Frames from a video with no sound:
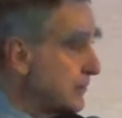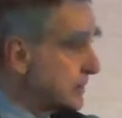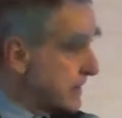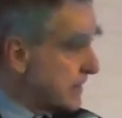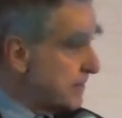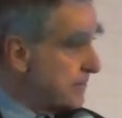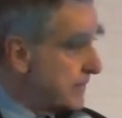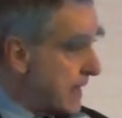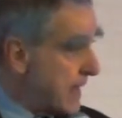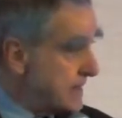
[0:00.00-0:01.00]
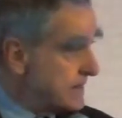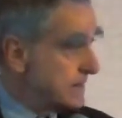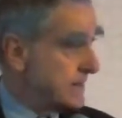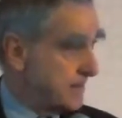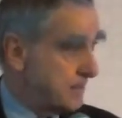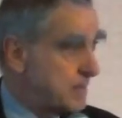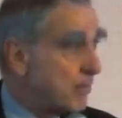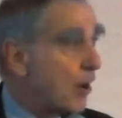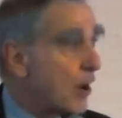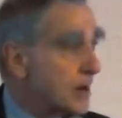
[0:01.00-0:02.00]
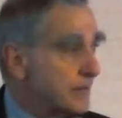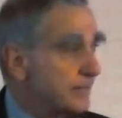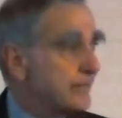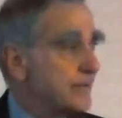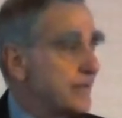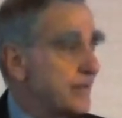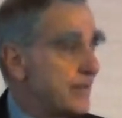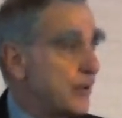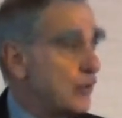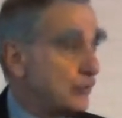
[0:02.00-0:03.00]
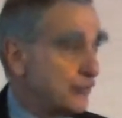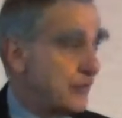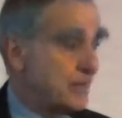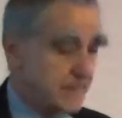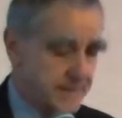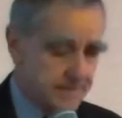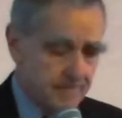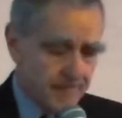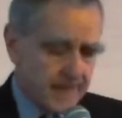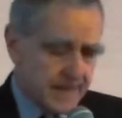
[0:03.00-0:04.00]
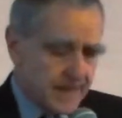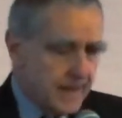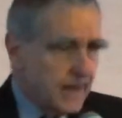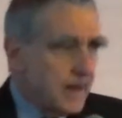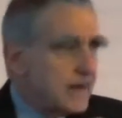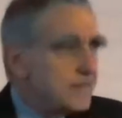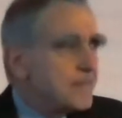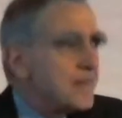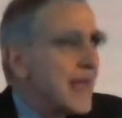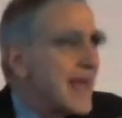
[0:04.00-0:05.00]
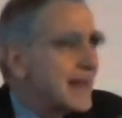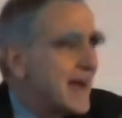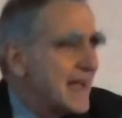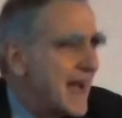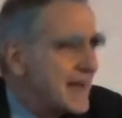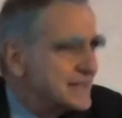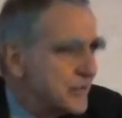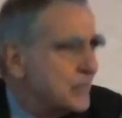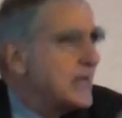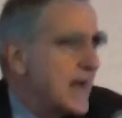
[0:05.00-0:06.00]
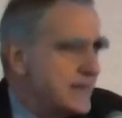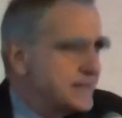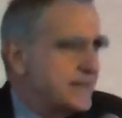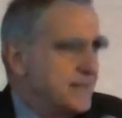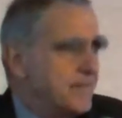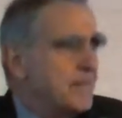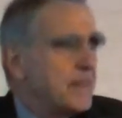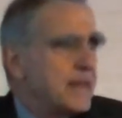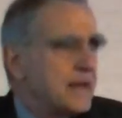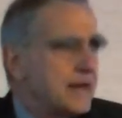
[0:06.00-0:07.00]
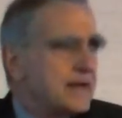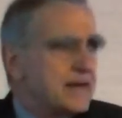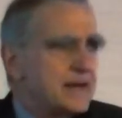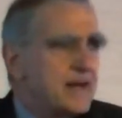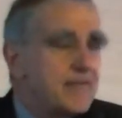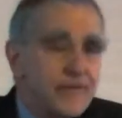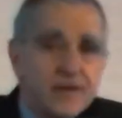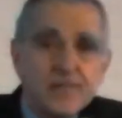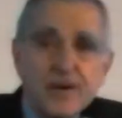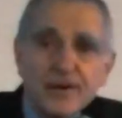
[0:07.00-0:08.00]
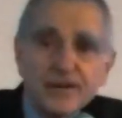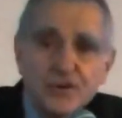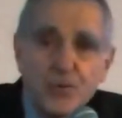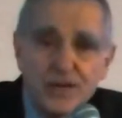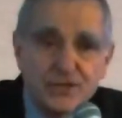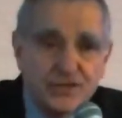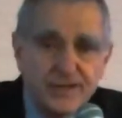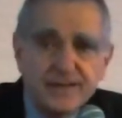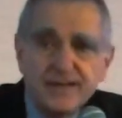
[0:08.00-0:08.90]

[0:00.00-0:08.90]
They would come and be part of the whole treatment. And we asked him a very American question.